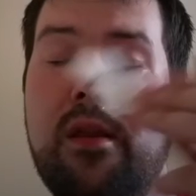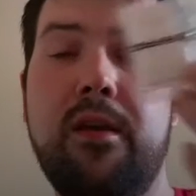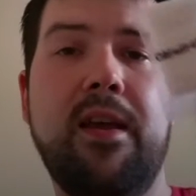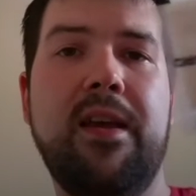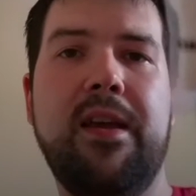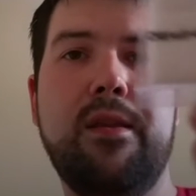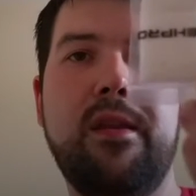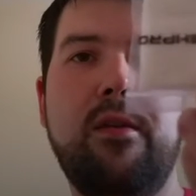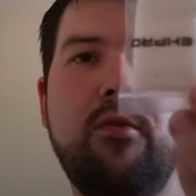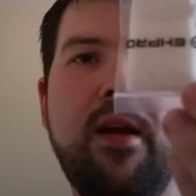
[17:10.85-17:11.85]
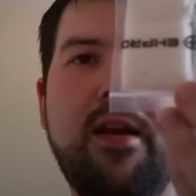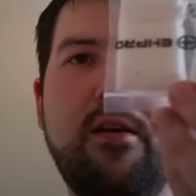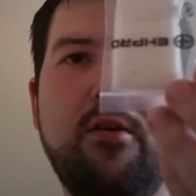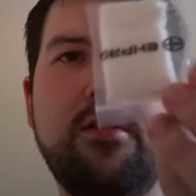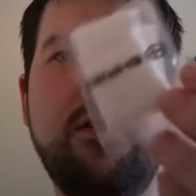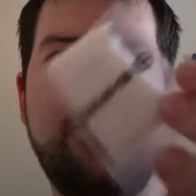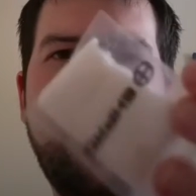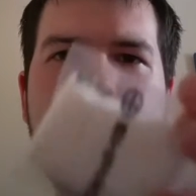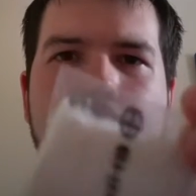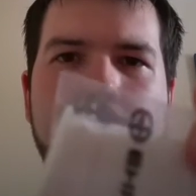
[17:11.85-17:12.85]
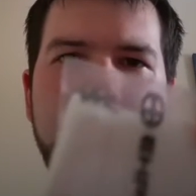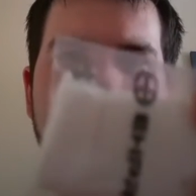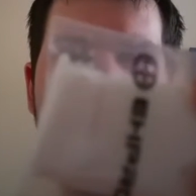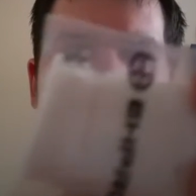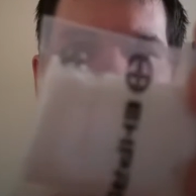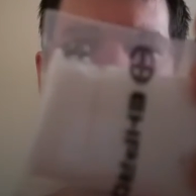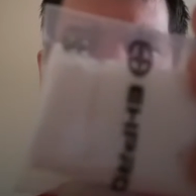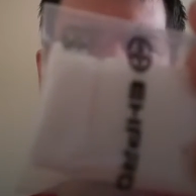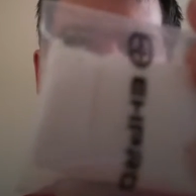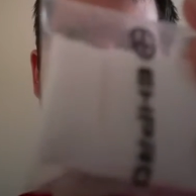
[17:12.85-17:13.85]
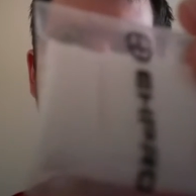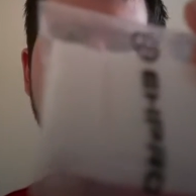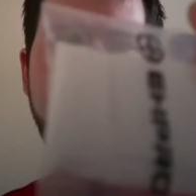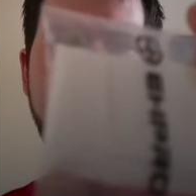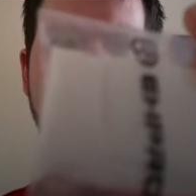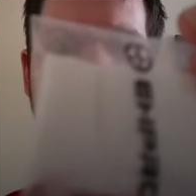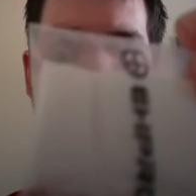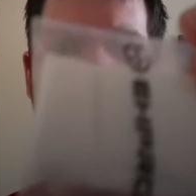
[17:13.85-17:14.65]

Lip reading: So yeah, it is organic cotton. You get a couple of coils as well, but they